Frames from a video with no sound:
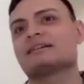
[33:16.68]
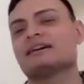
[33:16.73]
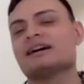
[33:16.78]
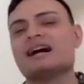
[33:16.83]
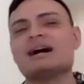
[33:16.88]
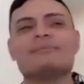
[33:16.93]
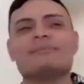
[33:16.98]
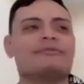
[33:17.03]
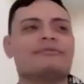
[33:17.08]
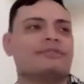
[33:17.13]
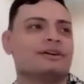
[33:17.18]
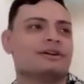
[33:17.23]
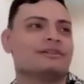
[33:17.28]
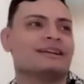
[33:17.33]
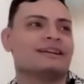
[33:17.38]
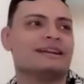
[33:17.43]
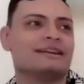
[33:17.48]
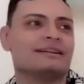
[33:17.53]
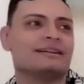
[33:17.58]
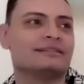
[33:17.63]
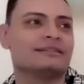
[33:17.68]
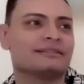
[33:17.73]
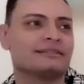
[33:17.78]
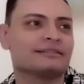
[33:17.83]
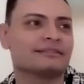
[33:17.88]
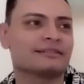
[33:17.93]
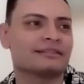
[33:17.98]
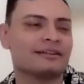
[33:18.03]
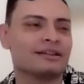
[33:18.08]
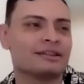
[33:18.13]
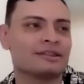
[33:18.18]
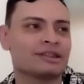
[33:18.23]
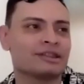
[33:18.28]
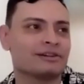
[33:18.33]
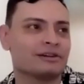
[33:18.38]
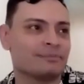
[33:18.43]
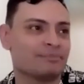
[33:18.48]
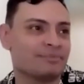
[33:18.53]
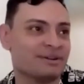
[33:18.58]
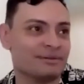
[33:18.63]
I'm very...
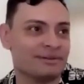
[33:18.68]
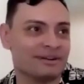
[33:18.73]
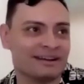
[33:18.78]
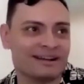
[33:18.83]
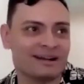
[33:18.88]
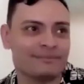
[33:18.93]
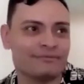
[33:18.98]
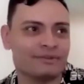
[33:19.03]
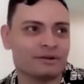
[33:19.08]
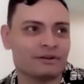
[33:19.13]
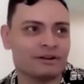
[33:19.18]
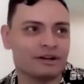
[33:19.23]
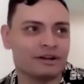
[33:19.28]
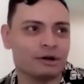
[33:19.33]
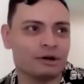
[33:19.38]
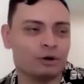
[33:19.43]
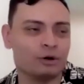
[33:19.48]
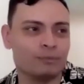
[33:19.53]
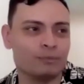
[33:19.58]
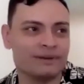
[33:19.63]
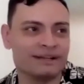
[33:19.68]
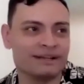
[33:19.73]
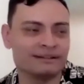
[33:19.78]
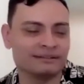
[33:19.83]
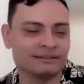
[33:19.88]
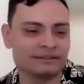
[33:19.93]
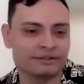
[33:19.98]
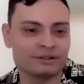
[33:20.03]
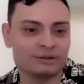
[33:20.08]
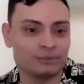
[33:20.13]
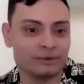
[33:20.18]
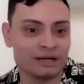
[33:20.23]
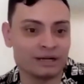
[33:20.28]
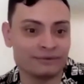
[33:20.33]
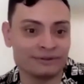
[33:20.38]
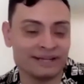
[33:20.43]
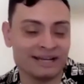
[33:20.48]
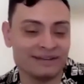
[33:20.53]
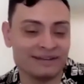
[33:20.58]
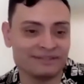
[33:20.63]
therapeutic. I'm very open to
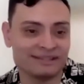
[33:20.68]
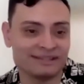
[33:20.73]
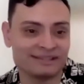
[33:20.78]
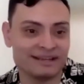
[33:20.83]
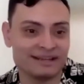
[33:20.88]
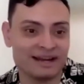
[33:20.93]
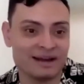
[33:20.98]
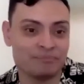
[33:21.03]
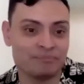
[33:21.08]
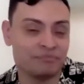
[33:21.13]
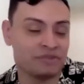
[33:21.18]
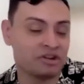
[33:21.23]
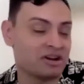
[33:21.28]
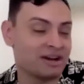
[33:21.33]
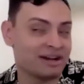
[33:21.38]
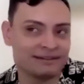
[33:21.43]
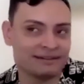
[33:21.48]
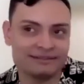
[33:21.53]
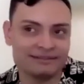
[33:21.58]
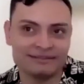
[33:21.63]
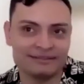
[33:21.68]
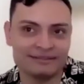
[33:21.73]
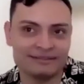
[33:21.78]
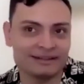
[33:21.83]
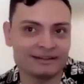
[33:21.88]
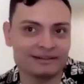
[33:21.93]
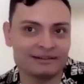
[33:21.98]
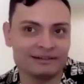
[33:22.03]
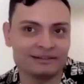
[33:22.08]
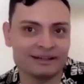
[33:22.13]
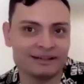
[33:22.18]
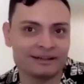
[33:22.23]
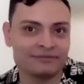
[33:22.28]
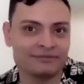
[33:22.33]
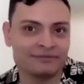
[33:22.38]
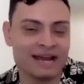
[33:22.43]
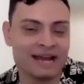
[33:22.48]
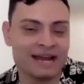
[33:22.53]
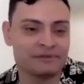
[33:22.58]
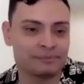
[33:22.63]
whatever they have to say. I'm not at all like, if
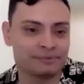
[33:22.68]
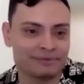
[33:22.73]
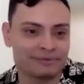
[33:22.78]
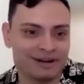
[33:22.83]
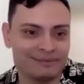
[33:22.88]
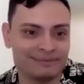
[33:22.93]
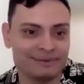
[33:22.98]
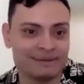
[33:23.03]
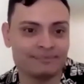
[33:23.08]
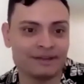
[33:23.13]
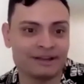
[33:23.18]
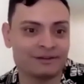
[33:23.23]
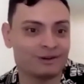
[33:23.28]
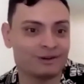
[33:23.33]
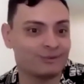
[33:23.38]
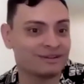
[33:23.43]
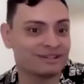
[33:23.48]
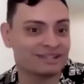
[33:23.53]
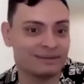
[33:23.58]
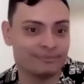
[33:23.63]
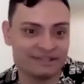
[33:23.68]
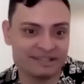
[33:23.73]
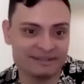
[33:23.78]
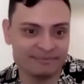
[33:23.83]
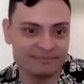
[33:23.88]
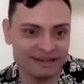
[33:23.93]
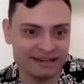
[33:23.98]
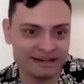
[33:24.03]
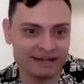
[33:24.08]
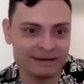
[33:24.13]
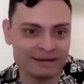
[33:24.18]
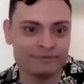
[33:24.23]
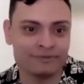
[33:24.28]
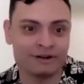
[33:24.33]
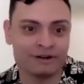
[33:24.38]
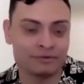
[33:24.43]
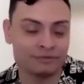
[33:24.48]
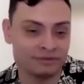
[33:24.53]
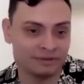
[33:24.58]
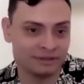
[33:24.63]
they have a problem, they could always come to me. I'm
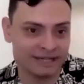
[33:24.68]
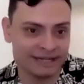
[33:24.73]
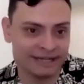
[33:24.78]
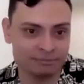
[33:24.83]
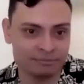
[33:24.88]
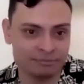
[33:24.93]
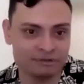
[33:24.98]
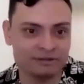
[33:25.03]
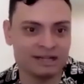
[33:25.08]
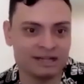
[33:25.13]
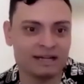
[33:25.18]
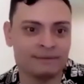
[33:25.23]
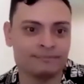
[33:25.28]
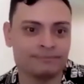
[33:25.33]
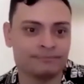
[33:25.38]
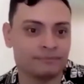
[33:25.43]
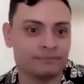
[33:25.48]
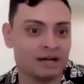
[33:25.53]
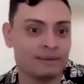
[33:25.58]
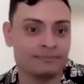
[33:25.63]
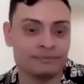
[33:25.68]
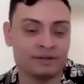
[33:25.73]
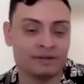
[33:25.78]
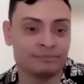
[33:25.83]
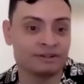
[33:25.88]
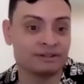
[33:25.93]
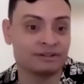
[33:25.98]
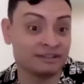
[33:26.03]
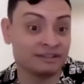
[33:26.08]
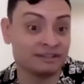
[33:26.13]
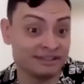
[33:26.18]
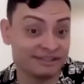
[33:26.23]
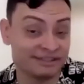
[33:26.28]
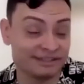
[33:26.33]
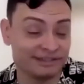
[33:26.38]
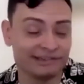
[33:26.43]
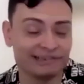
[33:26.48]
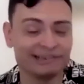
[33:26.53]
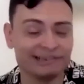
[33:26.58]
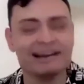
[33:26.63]
very reliable. I'm I'm I'm a good
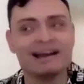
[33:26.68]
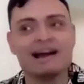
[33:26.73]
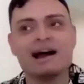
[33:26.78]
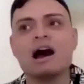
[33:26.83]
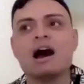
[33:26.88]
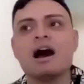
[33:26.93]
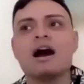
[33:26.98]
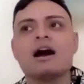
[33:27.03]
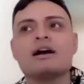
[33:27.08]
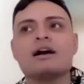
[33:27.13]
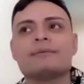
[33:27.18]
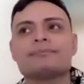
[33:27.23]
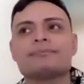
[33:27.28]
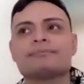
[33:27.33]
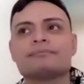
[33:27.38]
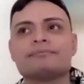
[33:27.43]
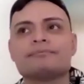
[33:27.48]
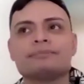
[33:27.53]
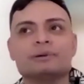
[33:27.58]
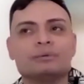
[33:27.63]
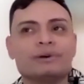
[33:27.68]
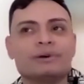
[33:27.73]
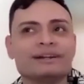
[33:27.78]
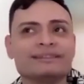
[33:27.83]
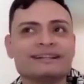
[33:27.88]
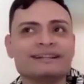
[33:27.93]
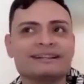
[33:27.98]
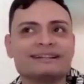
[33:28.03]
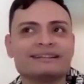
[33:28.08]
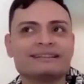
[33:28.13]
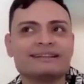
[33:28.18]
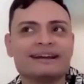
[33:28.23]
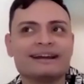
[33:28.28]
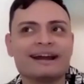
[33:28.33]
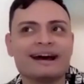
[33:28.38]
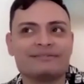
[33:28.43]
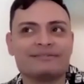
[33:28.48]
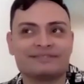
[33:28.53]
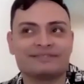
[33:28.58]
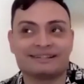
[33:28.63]
listener. But one thing that they'd
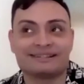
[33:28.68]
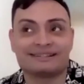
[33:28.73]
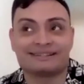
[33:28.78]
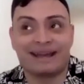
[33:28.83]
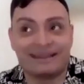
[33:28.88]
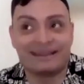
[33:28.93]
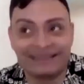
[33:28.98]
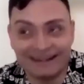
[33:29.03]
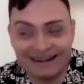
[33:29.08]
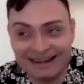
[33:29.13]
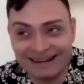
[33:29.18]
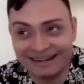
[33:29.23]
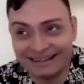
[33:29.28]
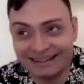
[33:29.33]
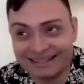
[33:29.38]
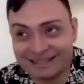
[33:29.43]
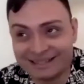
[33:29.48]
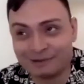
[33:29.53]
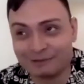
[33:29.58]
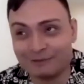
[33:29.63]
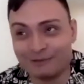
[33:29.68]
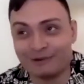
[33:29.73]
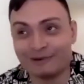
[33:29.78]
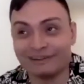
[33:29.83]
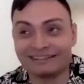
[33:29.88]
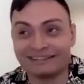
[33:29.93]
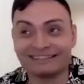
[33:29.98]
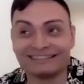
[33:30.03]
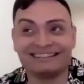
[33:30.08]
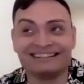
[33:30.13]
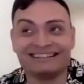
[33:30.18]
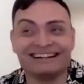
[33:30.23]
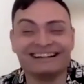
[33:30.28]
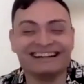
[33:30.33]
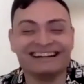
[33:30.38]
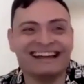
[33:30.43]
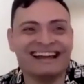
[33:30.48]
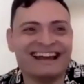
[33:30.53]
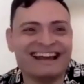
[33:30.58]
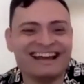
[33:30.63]
have to say that I need to work
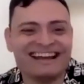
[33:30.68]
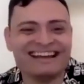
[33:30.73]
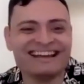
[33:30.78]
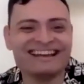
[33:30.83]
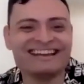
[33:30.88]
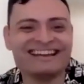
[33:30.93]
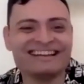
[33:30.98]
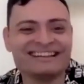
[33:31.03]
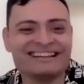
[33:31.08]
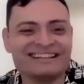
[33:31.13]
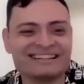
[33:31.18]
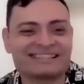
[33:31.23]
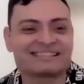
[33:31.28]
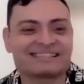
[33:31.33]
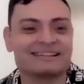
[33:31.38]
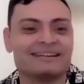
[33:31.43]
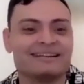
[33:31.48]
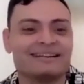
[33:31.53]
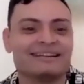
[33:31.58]
on is